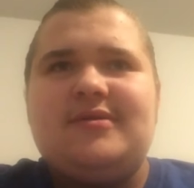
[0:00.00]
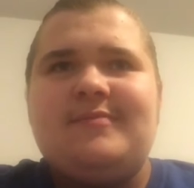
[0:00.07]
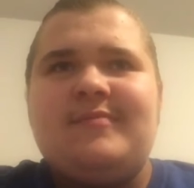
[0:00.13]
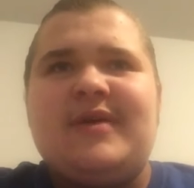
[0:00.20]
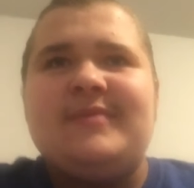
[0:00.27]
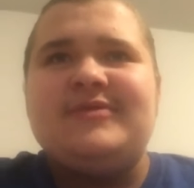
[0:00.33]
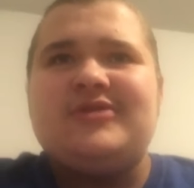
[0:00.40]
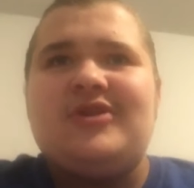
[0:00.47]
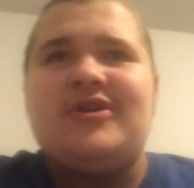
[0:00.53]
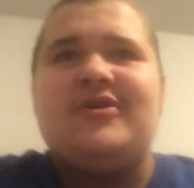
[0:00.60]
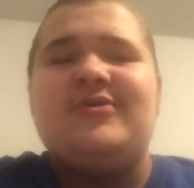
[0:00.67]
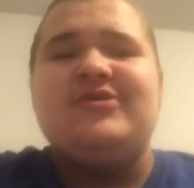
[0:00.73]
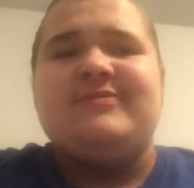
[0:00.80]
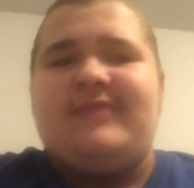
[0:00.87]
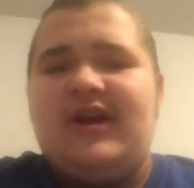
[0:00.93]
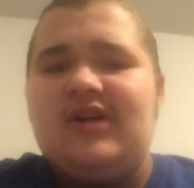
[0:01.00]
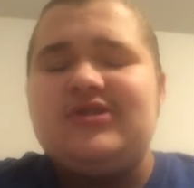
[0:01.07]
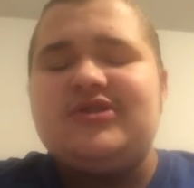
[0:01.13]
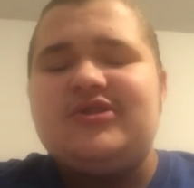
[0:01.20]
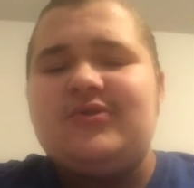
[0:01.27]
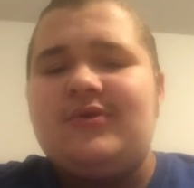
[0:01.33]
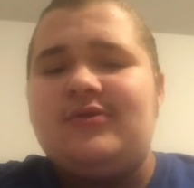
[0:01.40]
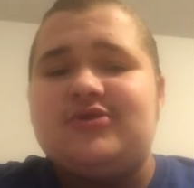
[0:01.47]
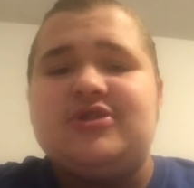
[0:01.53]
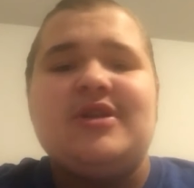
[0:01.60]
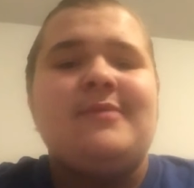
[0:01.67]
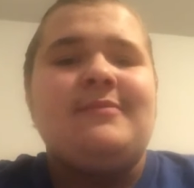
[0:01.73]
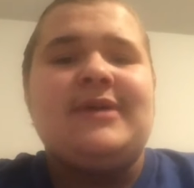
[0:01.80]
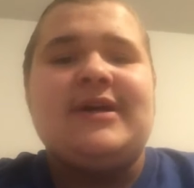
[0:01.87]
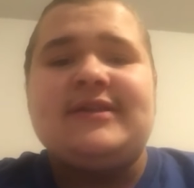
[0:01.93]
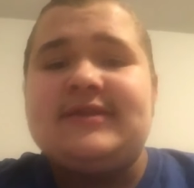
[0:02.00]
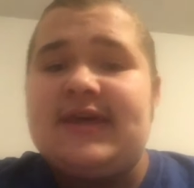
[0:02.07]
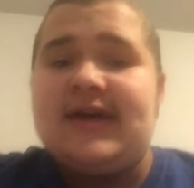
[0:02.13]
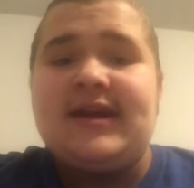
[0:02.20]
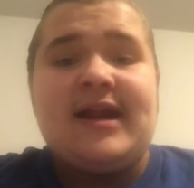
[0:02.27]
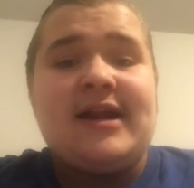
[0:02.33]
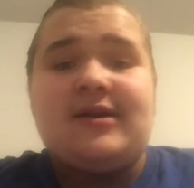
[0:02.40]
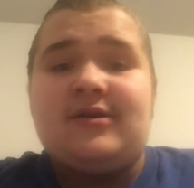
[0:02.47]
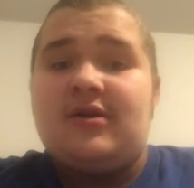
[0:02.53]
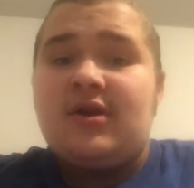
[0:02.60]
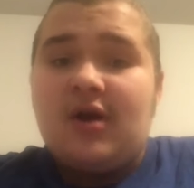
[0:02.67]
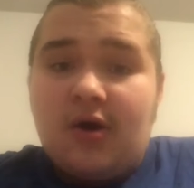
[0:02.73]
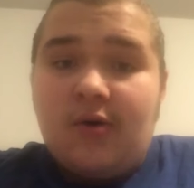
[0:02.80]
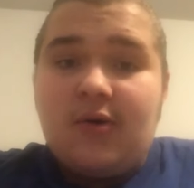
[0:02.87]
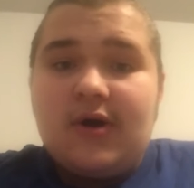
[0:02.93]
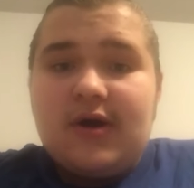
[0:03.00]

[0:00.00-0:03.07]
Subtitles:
Maybe start doing some hair tutorials or something like that. I don't know.